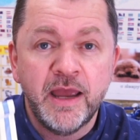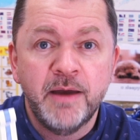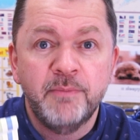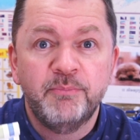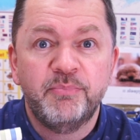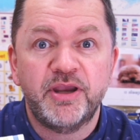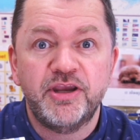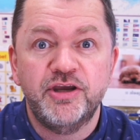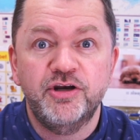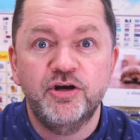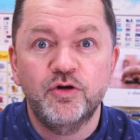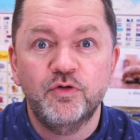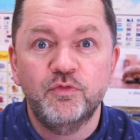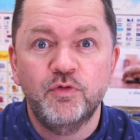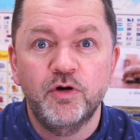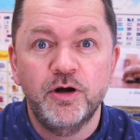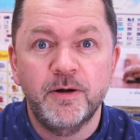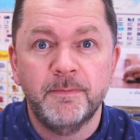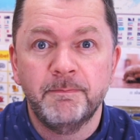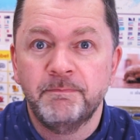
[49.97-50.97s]
But you know
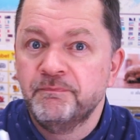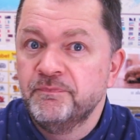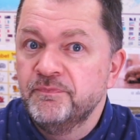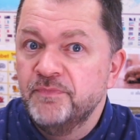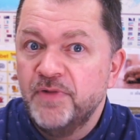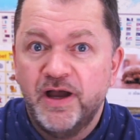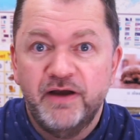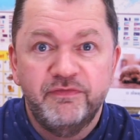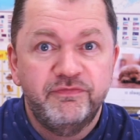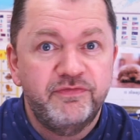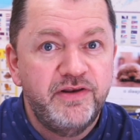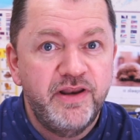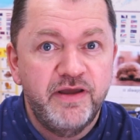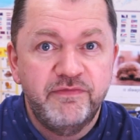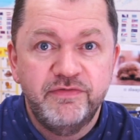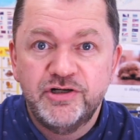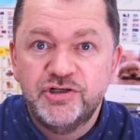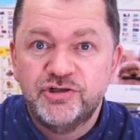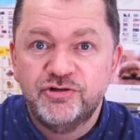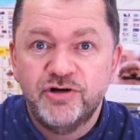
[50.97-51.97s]
what? I've
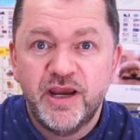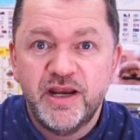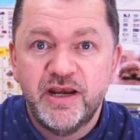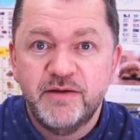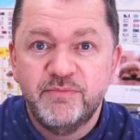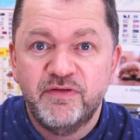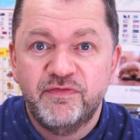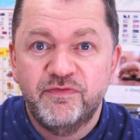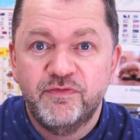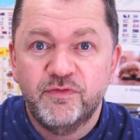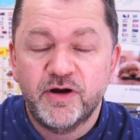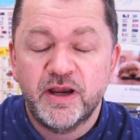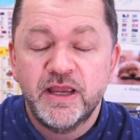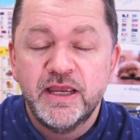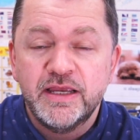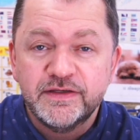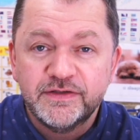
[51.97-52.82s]
never tried it before,